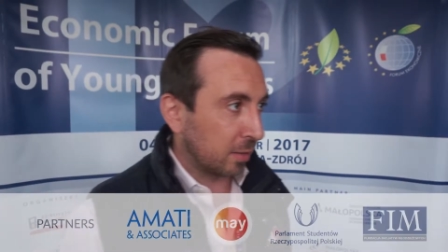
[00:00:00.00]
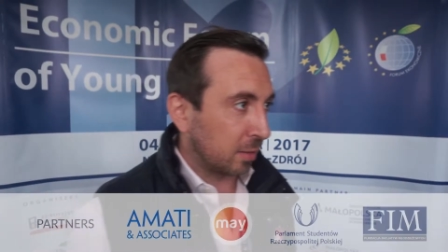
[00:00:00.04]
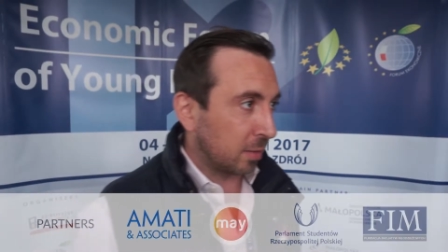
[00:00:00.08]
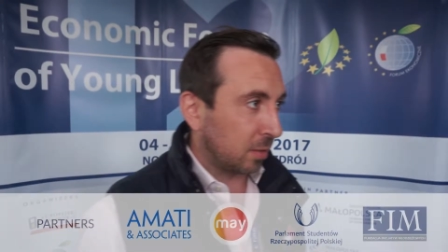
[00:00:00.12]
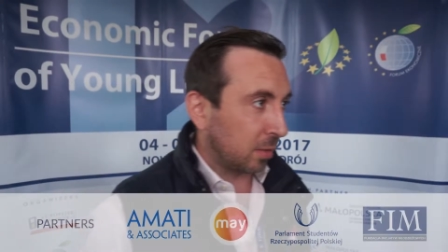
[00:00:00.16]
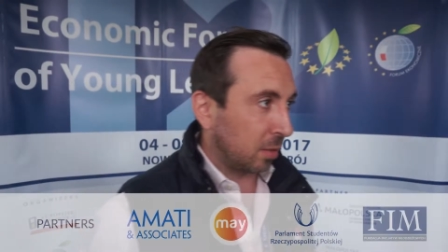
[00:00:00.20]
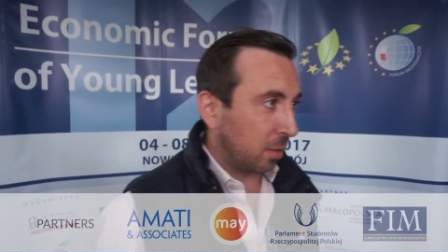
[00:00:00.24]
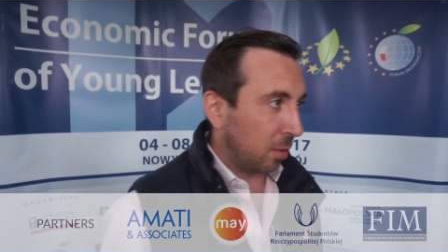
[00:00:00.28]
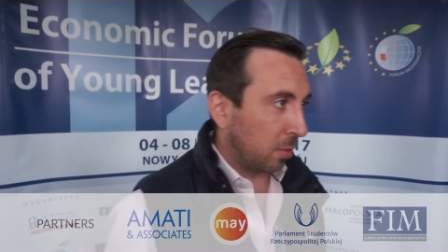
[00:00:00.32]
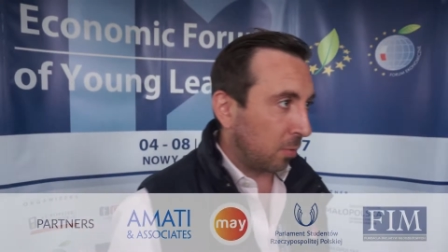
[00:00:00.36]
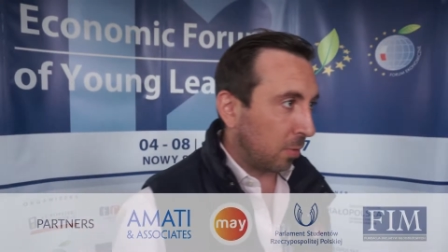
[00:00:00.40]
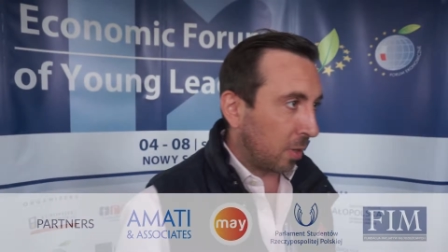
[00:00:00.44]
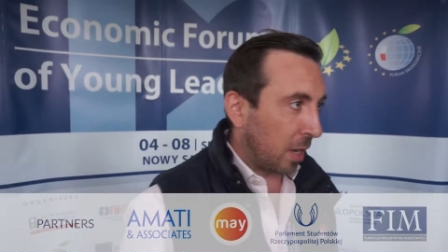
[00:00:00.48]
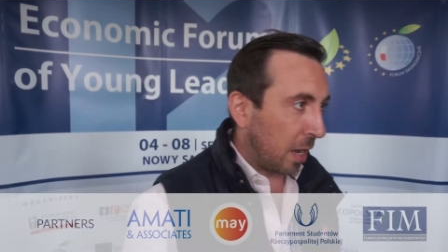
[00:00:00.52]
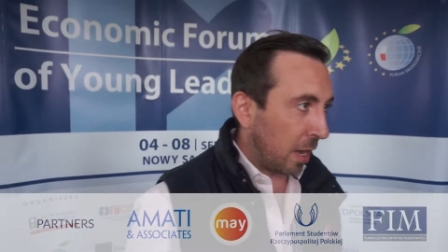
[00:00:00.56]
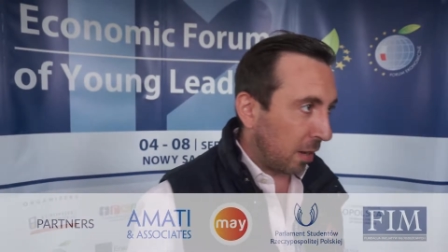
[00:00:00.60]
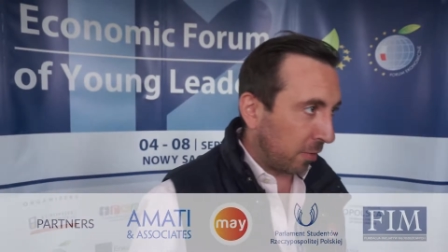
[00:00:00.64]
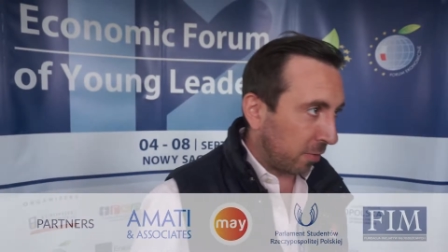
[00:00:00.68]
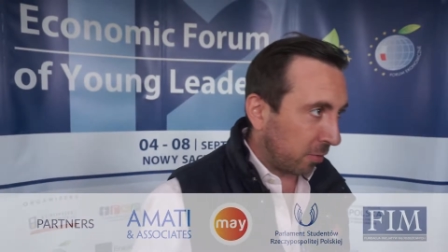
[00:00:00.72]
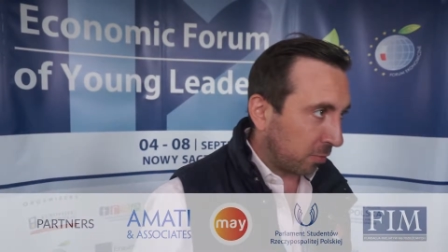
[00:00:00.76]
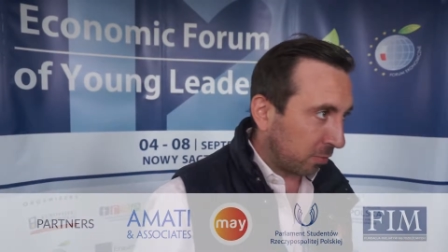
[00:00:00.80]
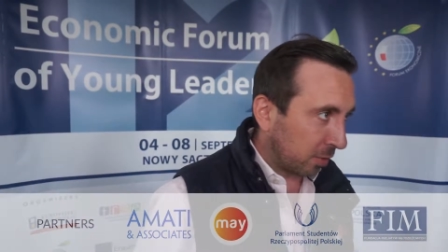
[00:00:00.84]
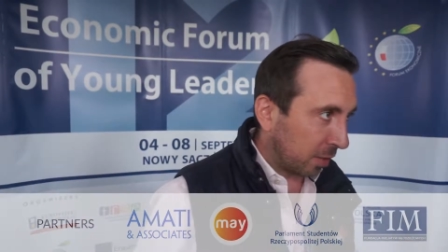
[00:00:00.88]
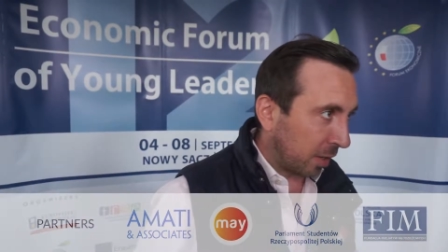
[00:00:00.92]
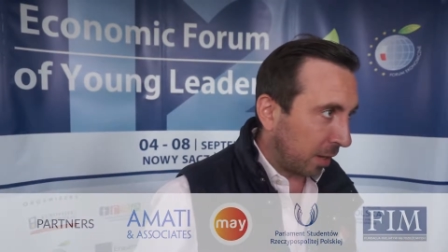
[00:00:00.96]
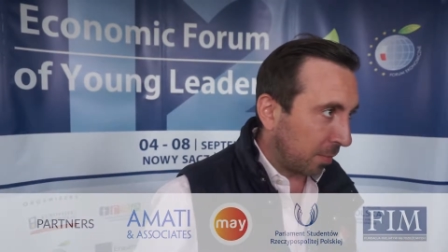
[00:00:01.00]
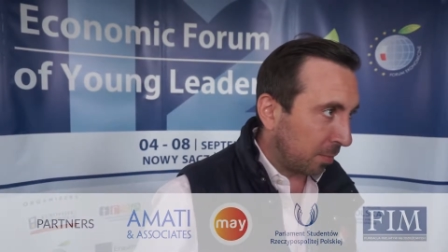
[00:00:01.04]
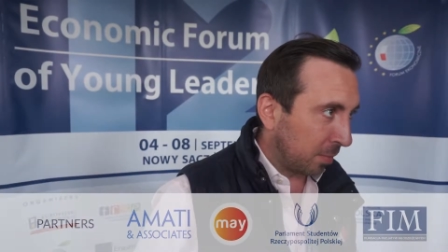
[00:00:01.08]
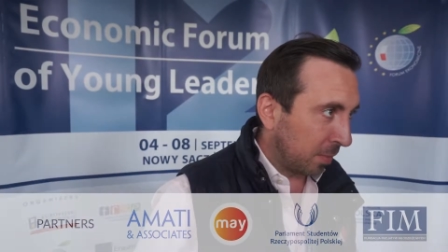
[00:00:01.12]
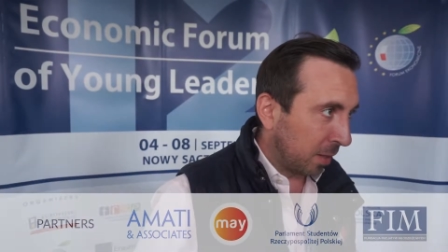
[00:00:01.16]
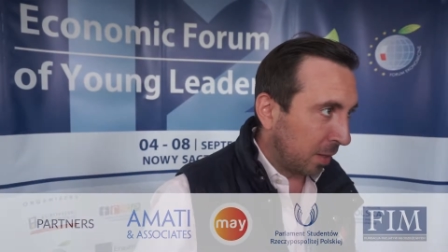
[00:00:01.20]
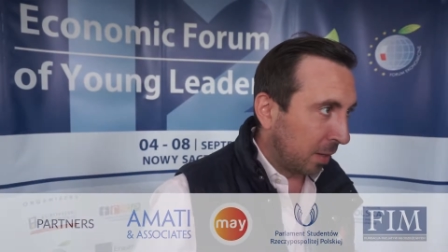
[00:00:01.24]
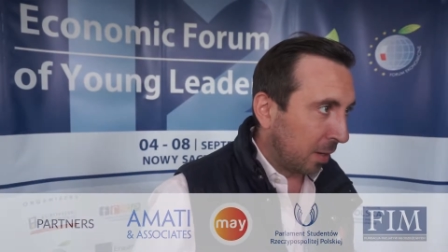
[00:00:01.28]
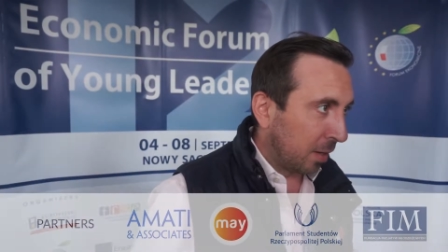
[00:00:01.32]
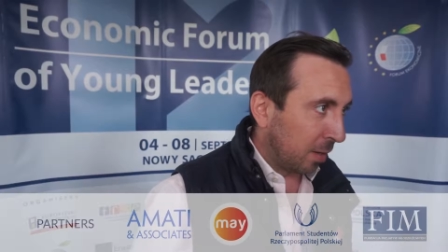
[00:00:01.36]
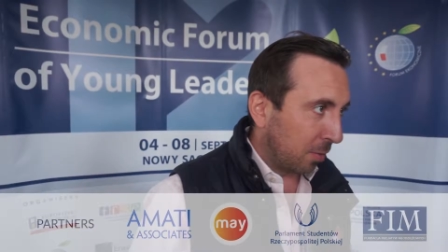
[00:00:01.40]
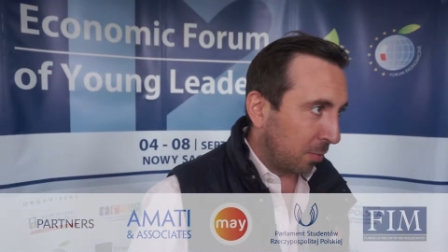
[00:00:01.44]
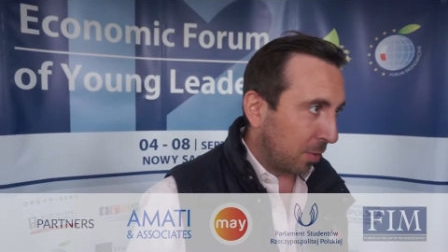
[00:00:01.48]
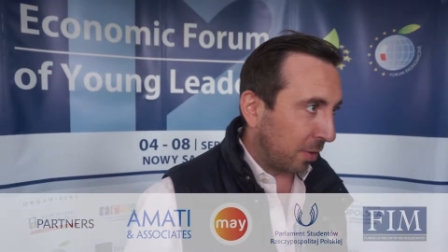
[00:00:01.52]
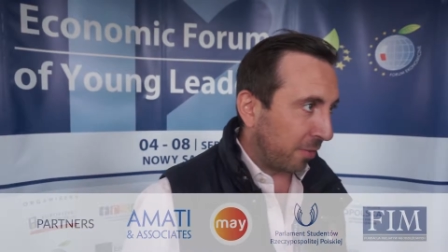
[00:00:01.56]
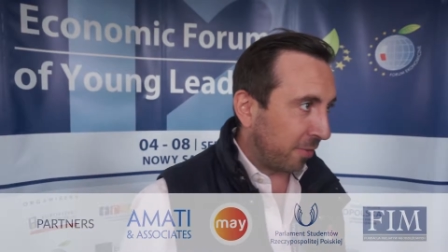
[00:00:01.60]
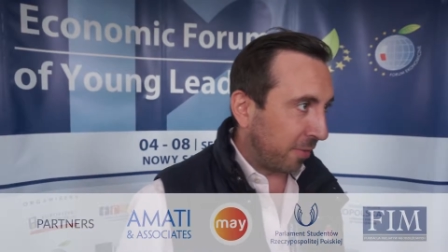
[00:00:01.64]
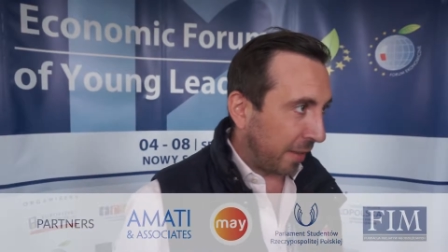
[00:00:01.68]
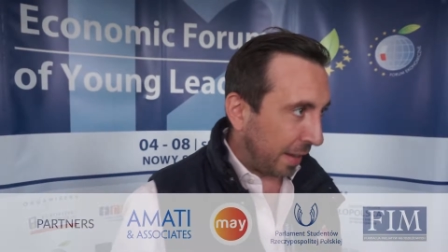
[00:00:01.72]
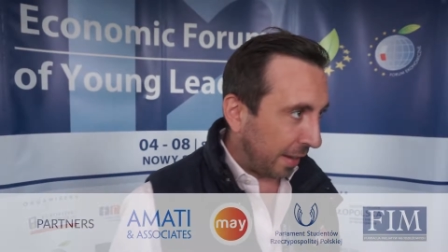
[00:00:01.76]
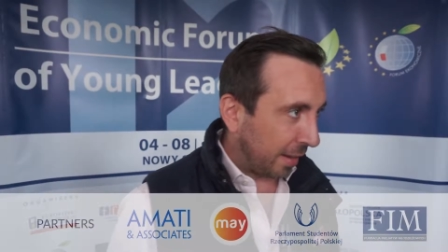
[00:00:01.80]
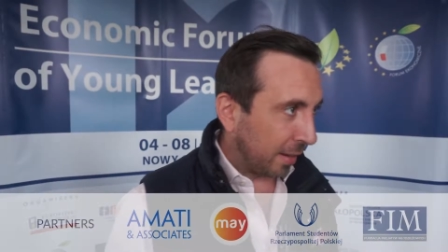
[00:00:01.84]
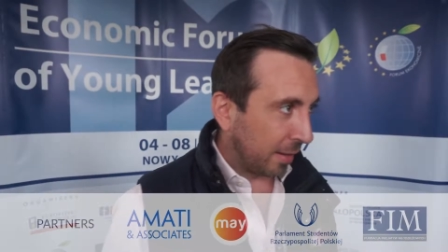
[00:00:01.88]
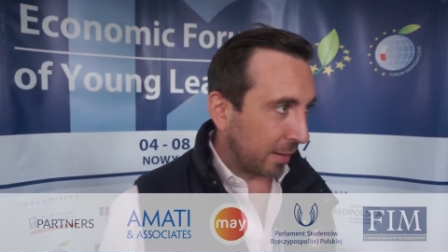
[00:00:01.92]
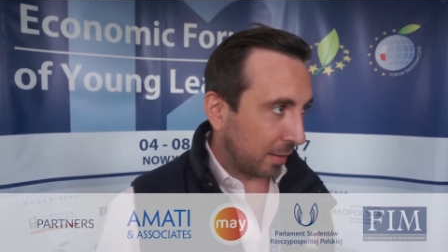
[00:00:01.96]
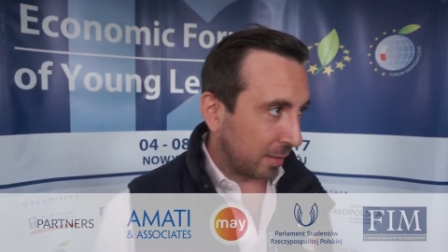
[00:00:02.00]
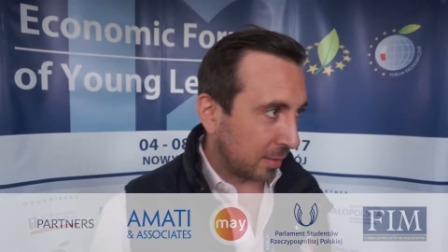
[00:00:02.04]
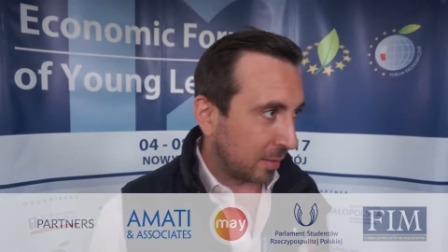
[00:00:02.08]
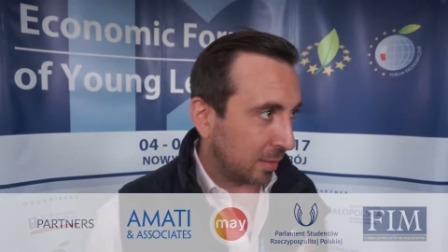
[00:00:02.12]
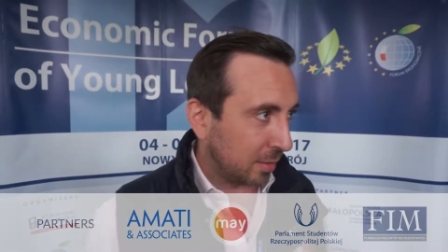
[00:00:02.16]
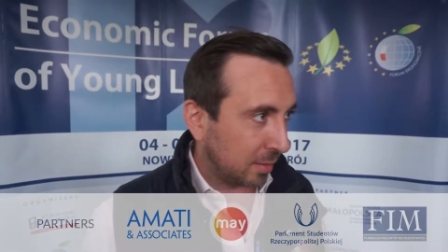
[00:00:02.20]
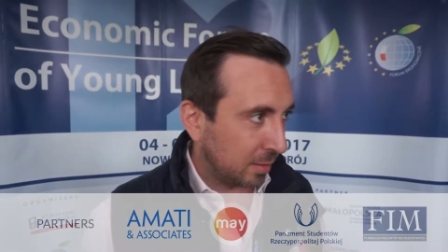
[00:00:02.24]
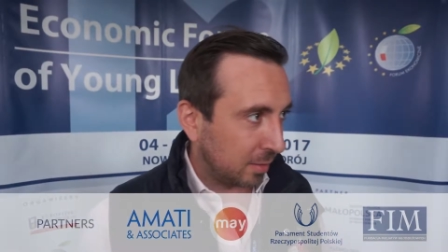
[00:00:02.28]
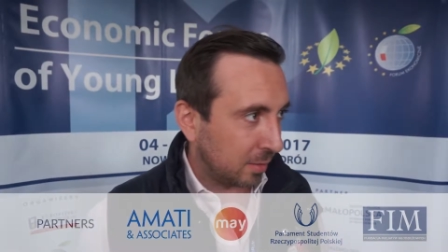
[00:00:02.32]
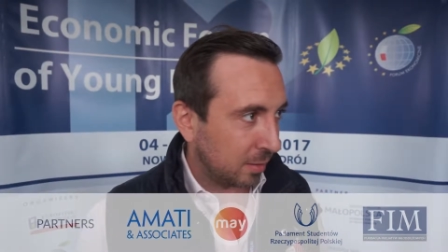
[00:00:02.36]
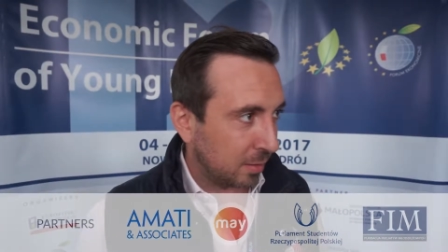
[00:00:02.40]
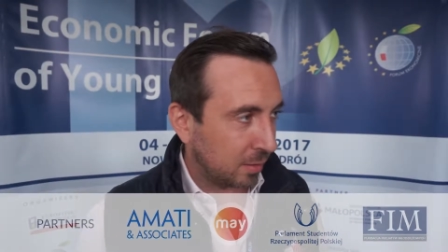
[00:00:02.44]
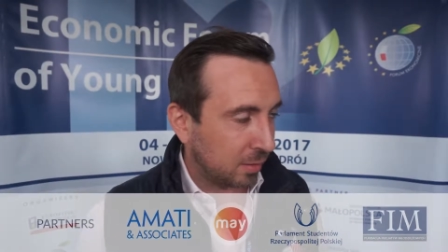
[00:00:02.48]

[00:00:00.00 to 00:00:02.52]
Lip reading: So half of them were failures.